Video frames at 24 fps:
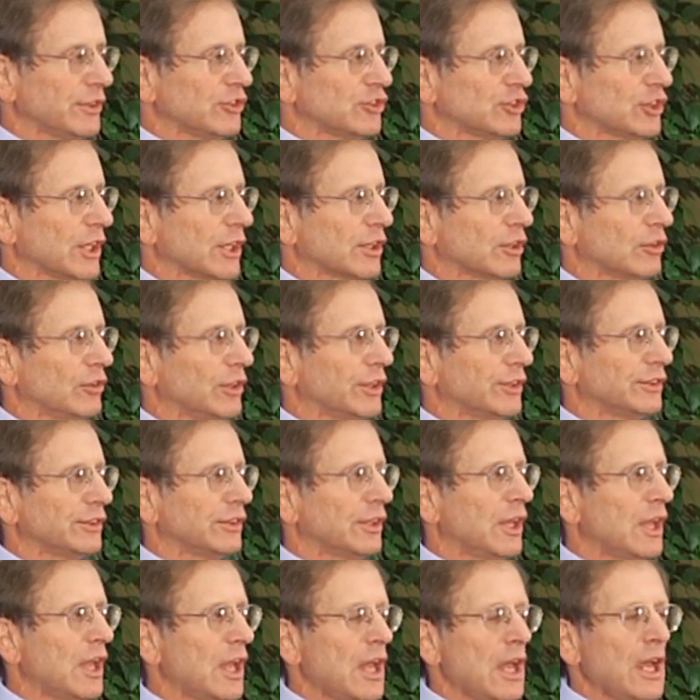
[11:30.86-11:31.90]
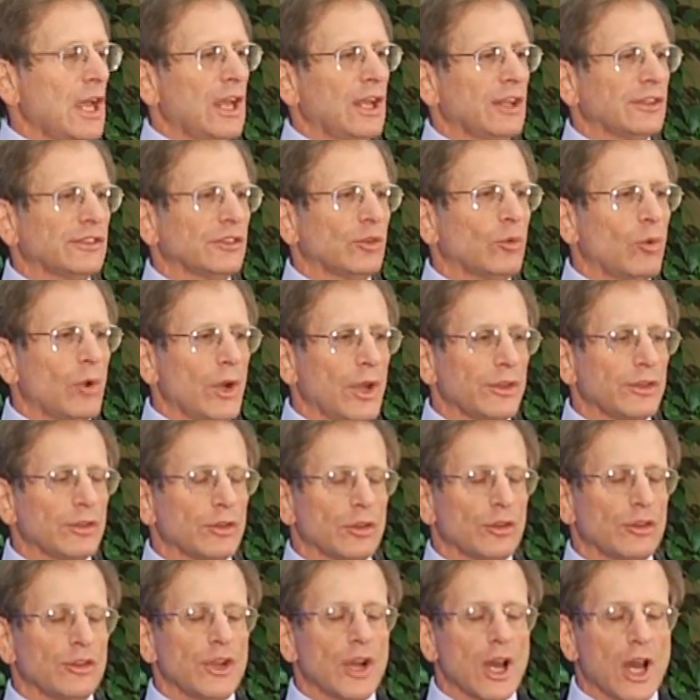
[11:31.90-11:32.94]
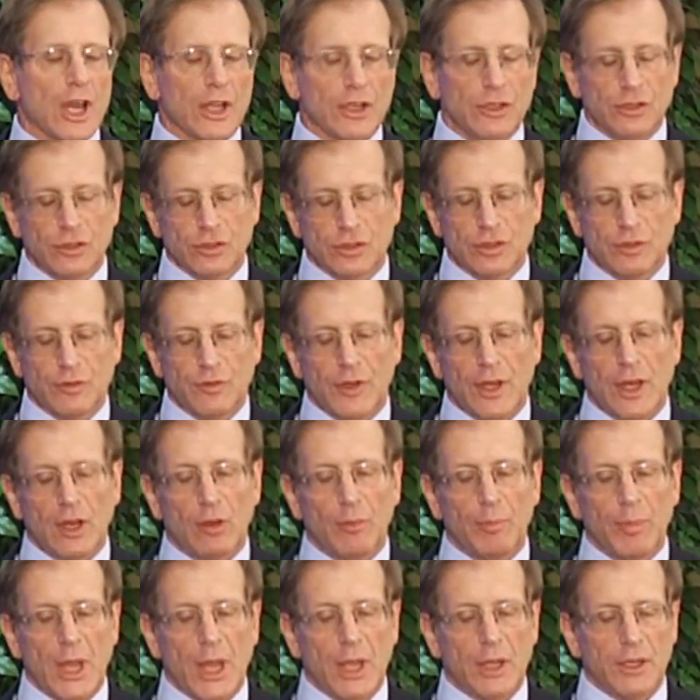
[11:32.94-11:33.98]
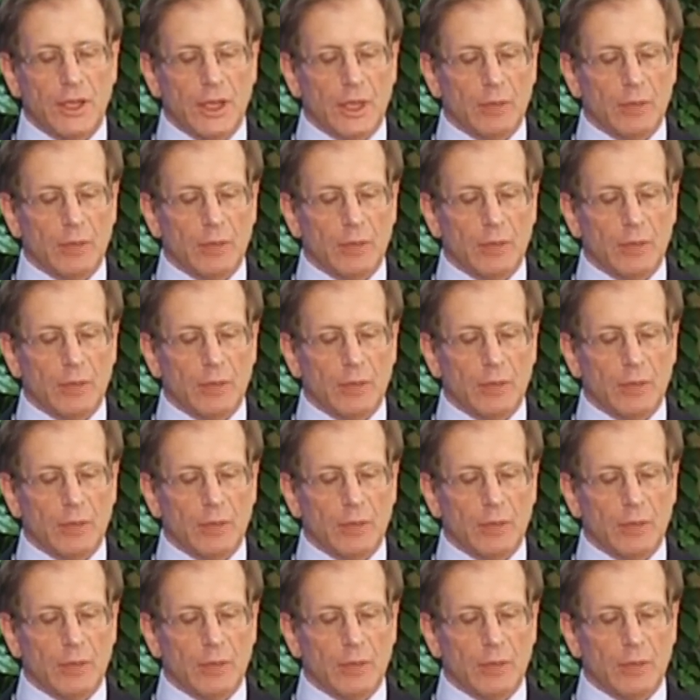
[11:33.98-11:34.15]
a checklist as to whether or not you should file a patent